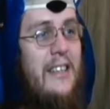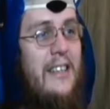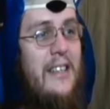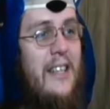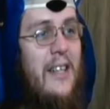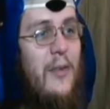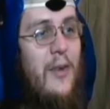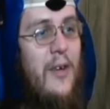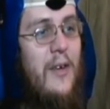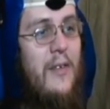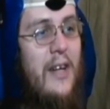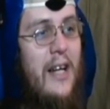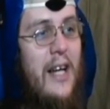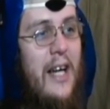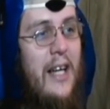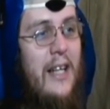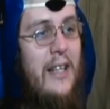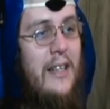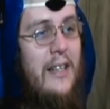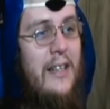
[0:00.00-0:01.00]
It's like one of a
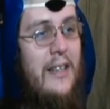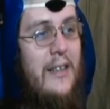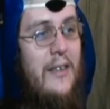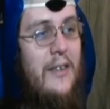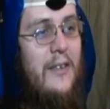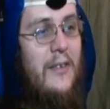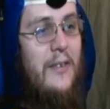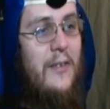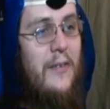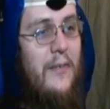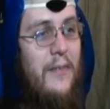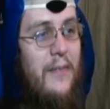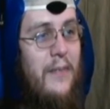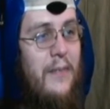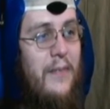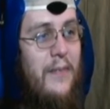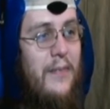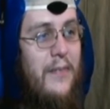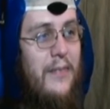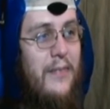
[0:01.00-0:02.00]
kind too.
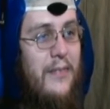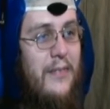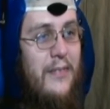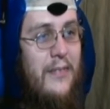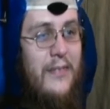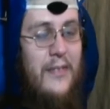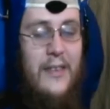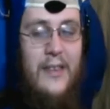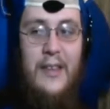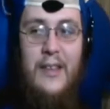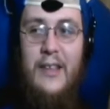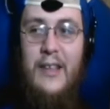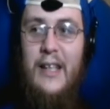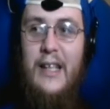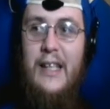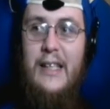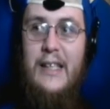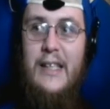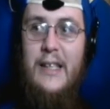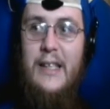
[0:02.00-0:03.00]

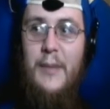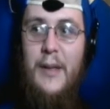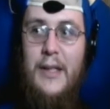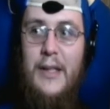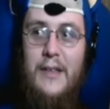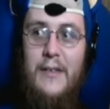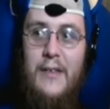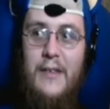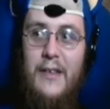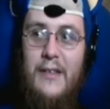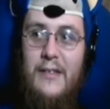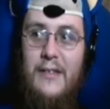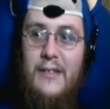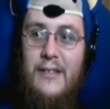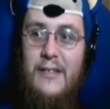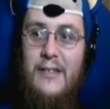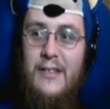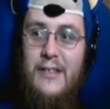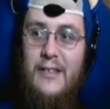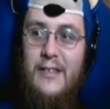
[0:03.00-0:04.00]
It is expensive though.
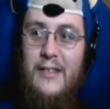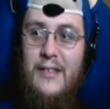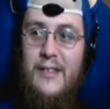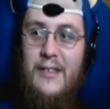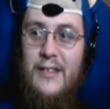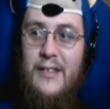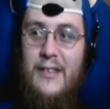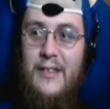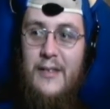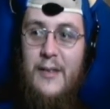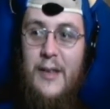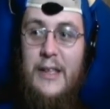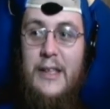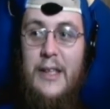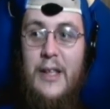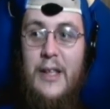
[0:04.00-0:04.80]
It's